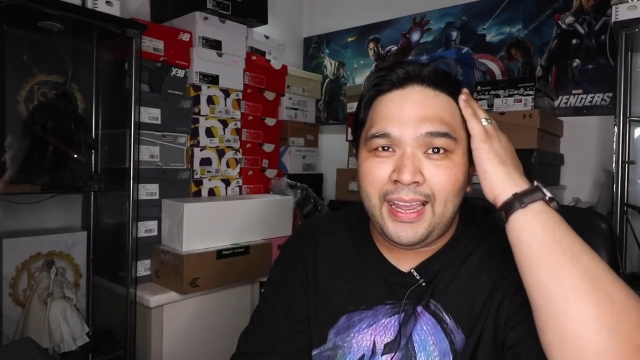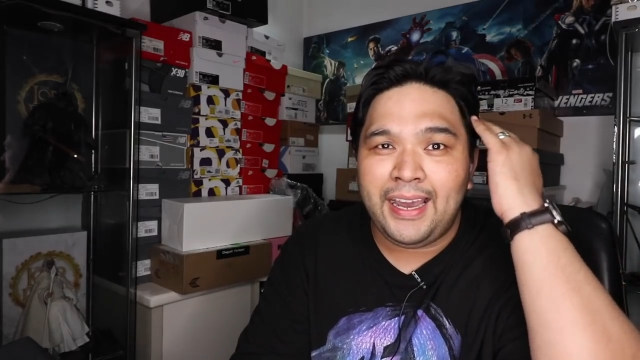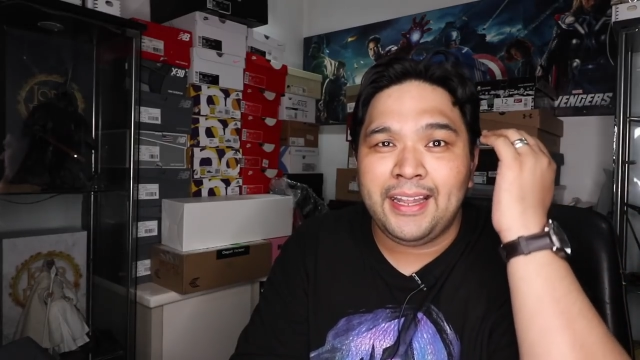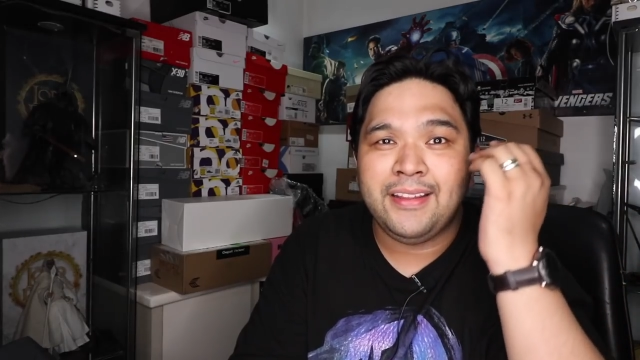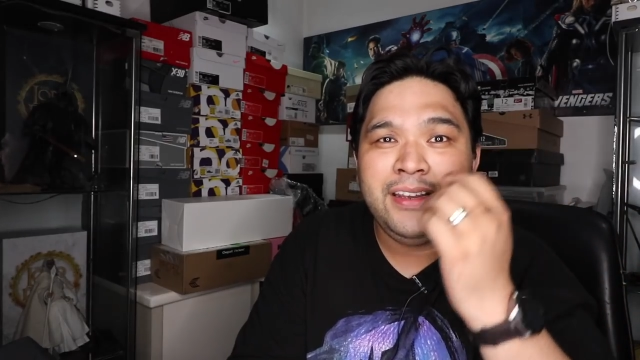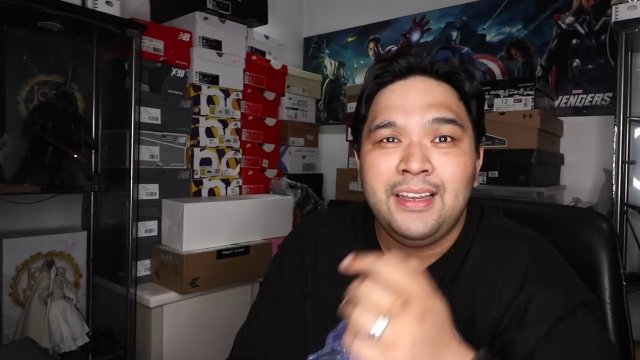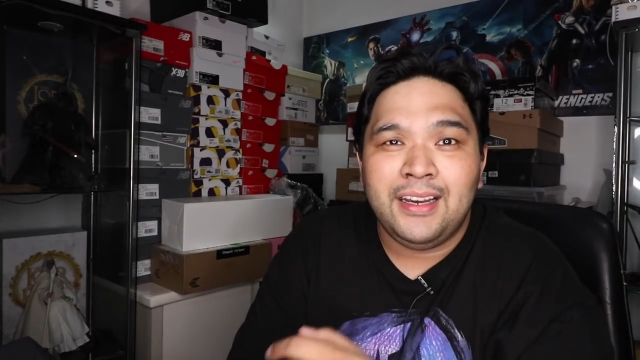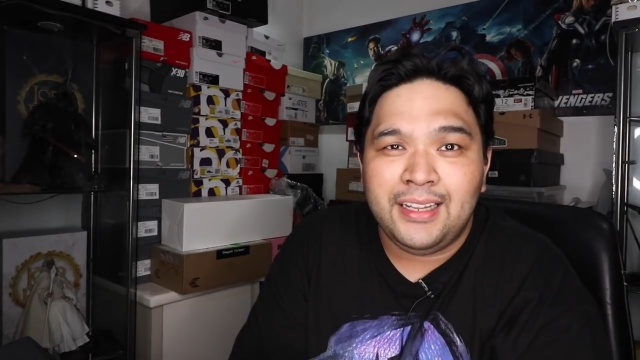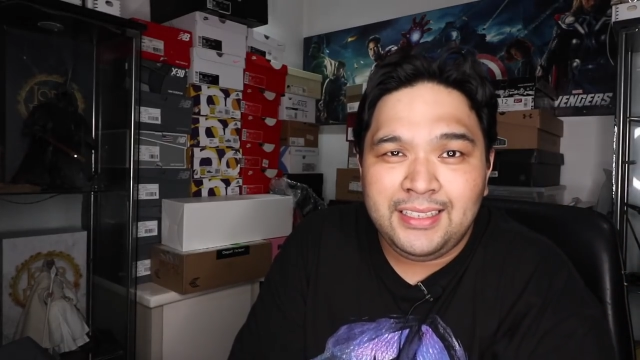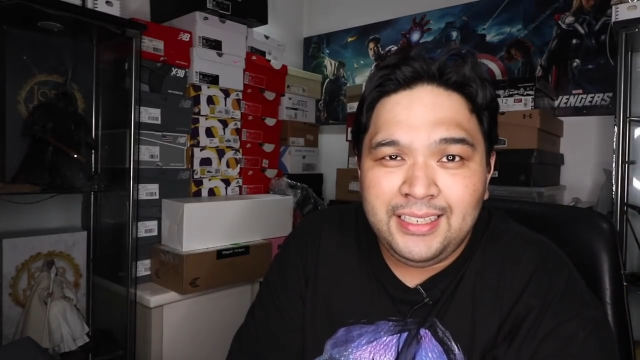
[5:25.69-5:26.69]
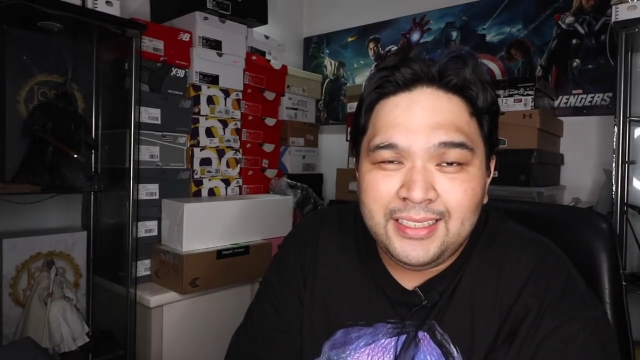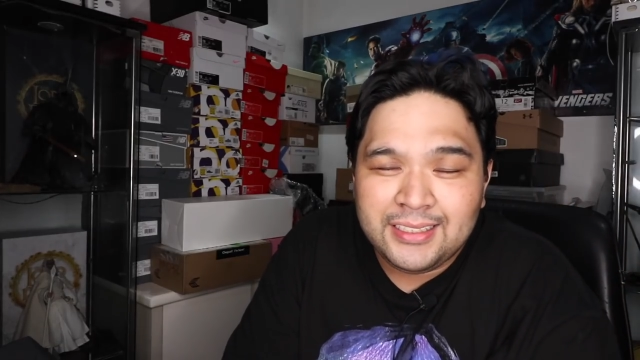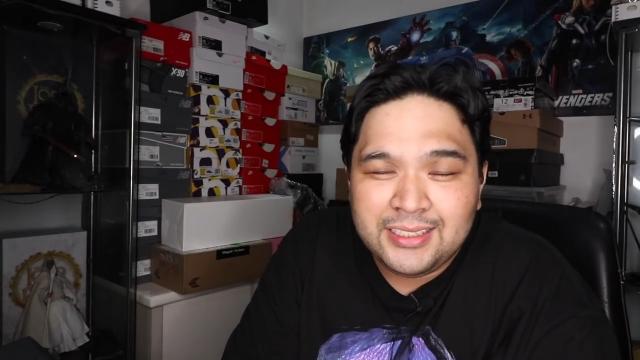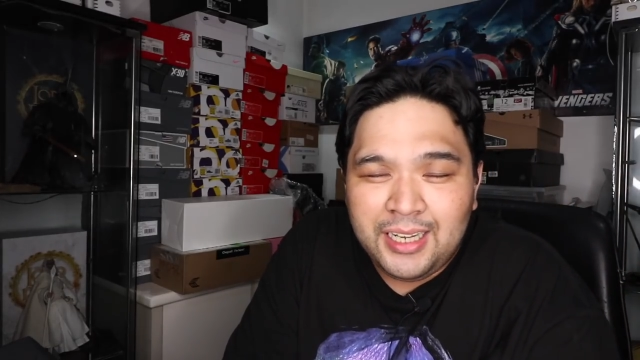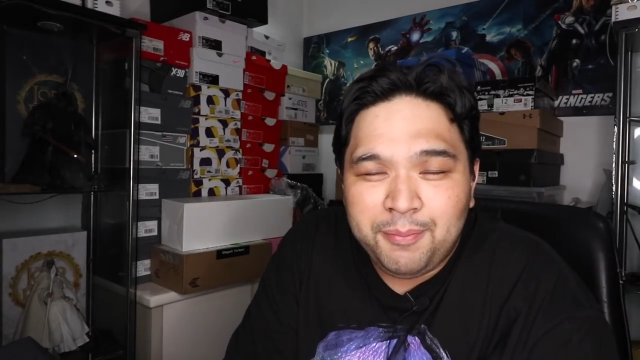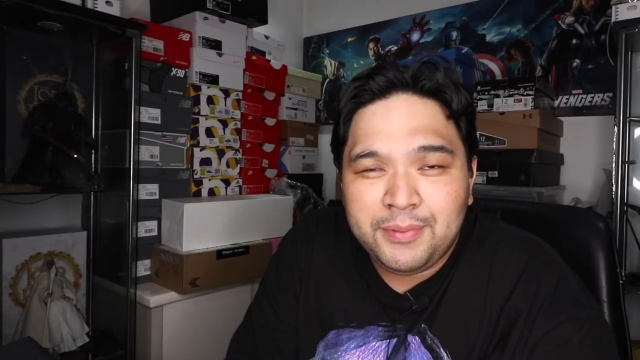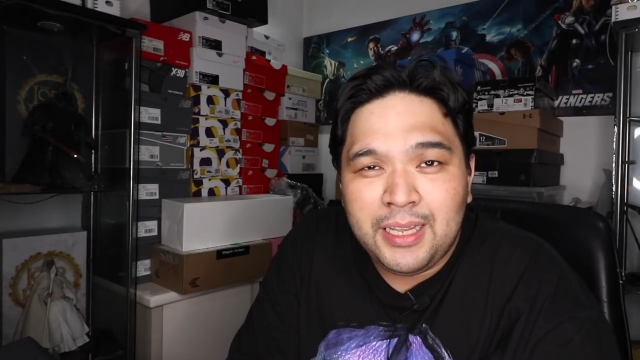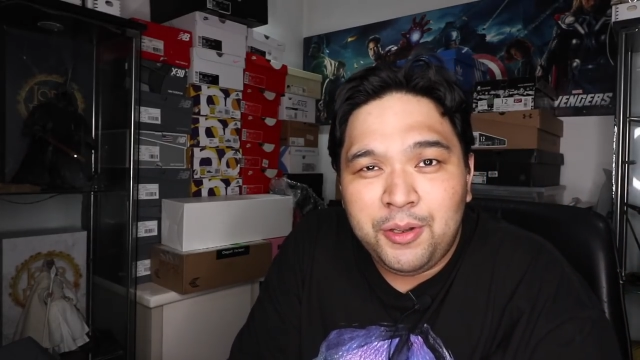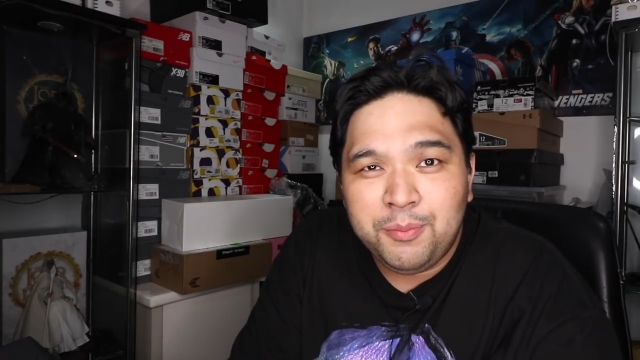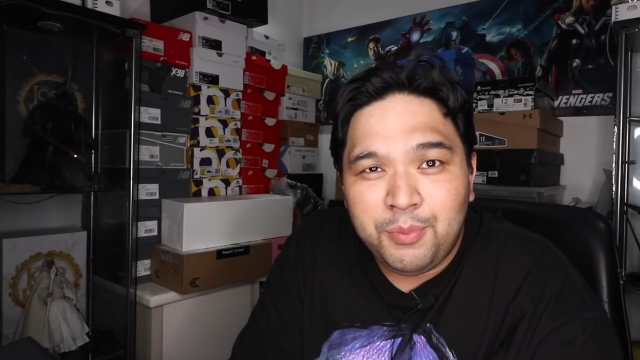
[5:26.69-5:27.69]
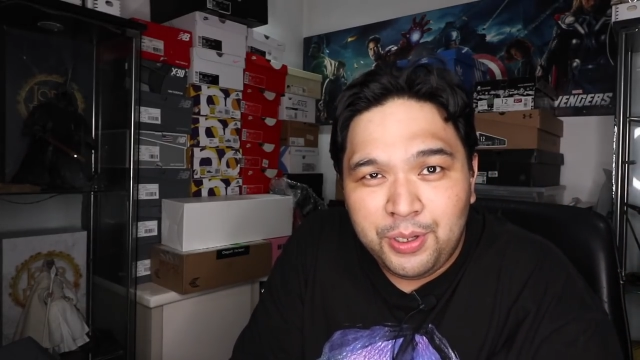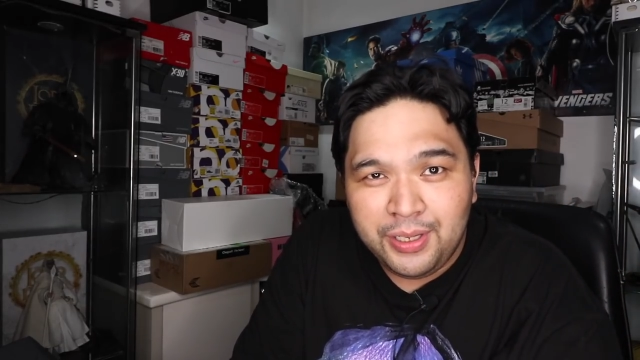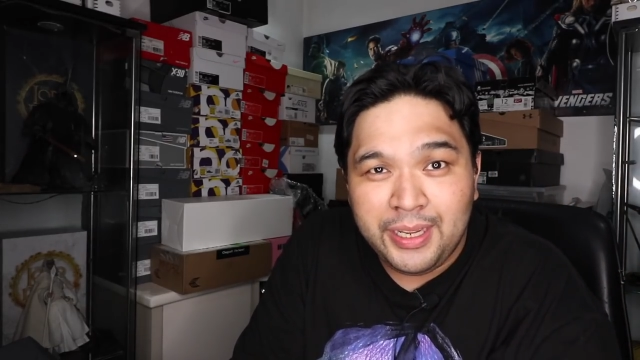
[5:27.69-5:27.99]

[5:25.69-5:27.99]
at Adidas Uptown Mall.